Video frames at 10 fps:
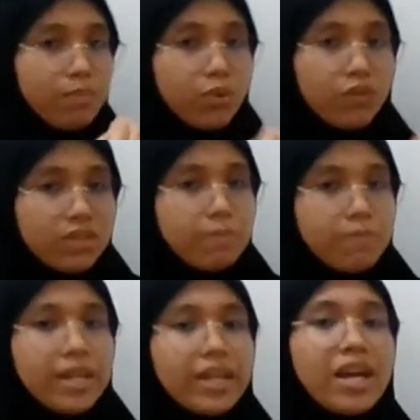moved the
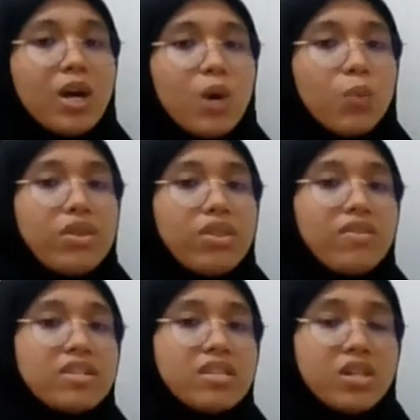peak with a
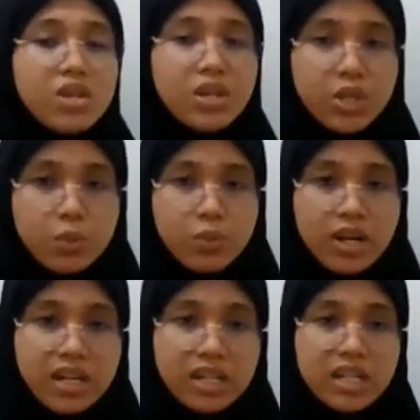rectangular cuboid
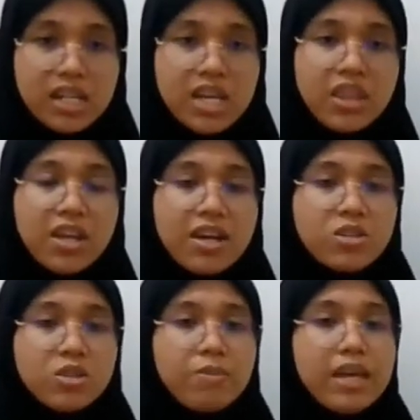underneath
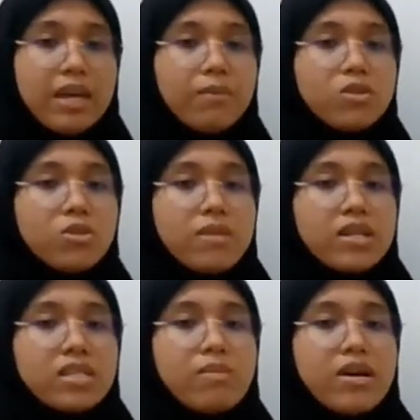to be able to
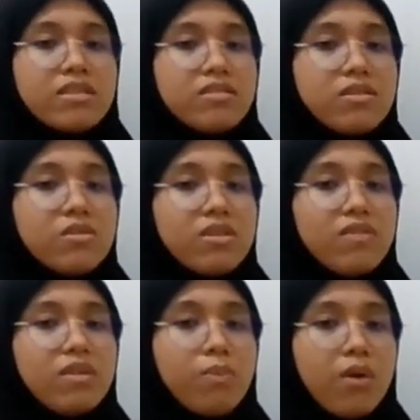maximize the use of
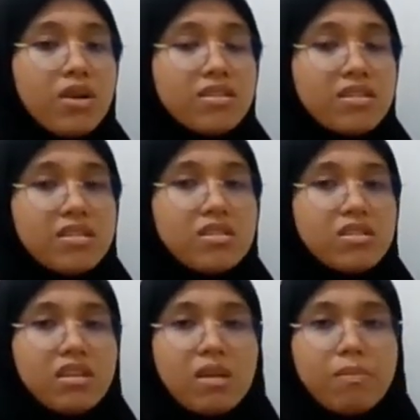the pod since it's
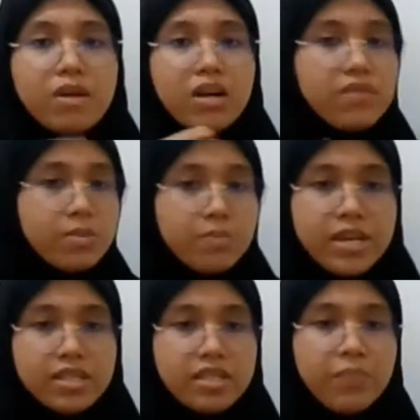not that big of a
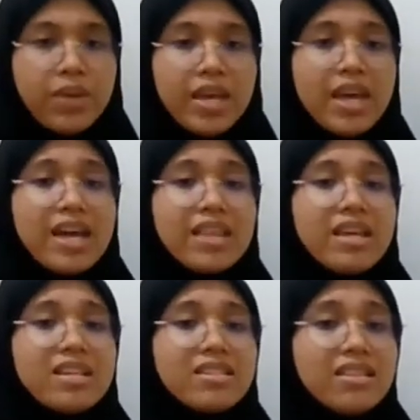space. And
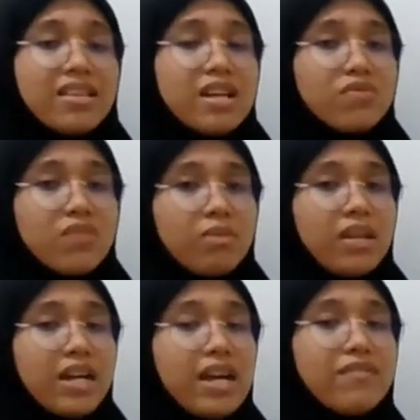that is the last form
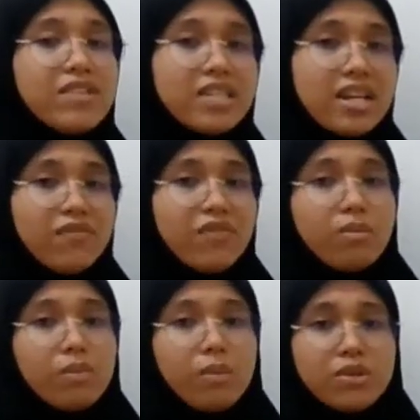that I have decided for
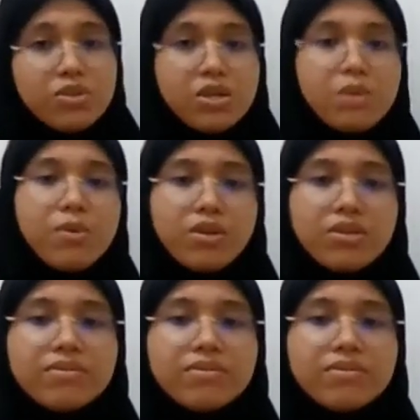the mobile studio pod.